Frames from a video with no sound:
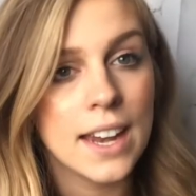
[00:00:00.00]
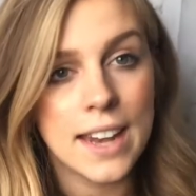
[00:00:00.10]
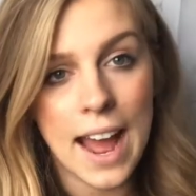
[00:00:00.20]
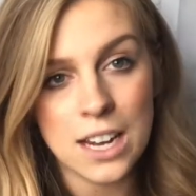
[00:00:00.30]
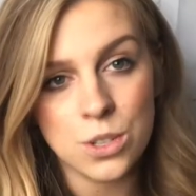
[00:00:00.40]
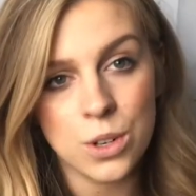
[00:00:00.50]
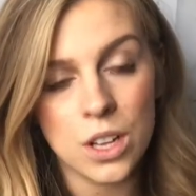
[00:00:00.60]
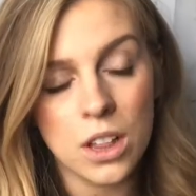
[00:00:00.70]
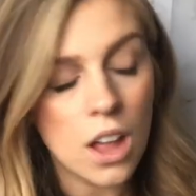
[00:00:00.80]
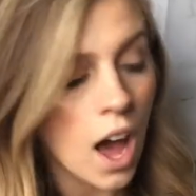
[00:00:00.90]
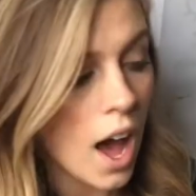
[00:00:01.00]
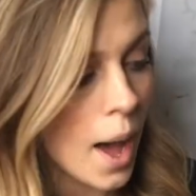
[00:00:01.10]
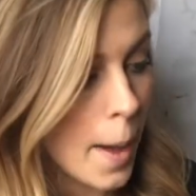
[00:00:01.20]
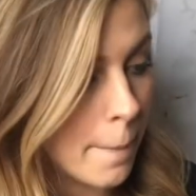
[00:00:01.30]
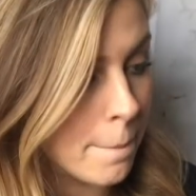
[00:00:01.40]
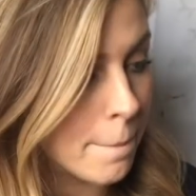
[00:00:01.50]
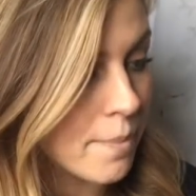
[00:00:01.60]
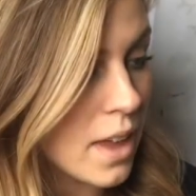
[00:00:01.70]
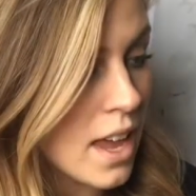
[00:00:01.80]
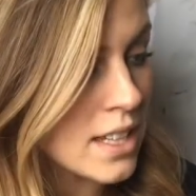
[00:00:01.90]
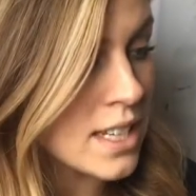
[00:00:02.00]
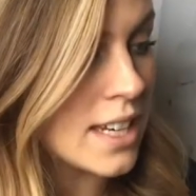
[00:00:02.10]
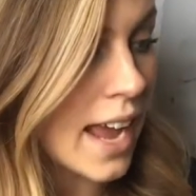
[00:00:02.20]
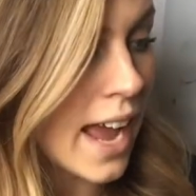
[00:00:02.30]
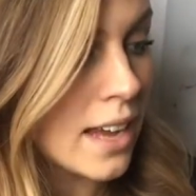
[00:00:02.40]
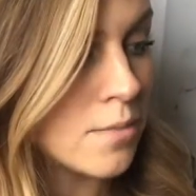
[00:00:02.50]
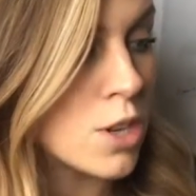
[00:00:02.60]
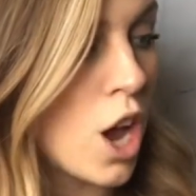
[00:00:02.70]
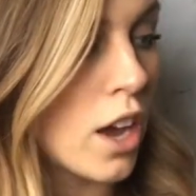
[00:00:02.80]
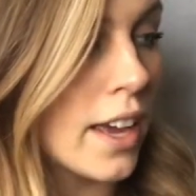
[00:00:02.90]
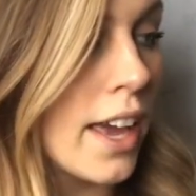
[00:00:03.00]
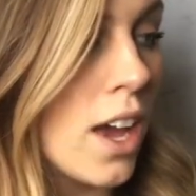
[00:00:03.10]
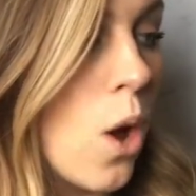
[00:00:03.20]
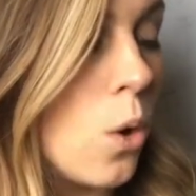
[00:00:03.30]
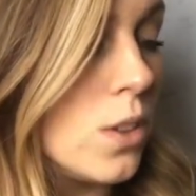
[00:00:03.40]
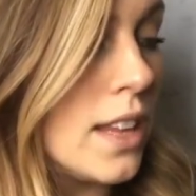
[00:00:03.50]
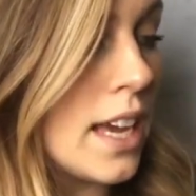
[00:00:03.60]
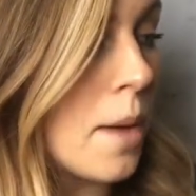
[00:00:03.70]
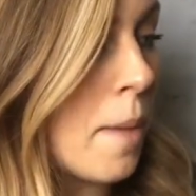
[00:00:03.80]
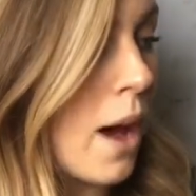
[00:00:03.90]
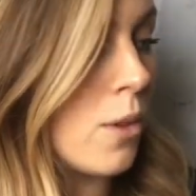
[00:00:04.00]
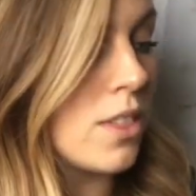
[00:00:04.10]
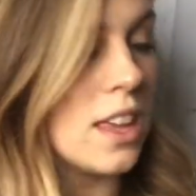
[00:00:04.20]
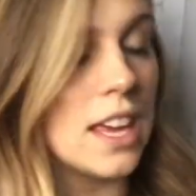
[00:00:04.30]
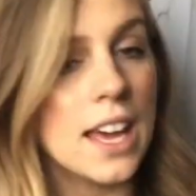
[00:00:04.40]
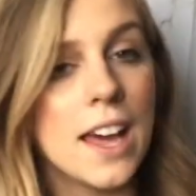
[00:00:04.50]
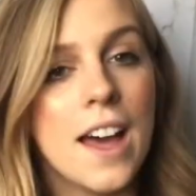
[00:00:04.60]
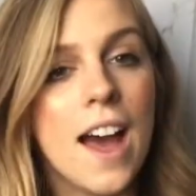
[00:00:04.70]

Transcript: natural. Today I am talking only about the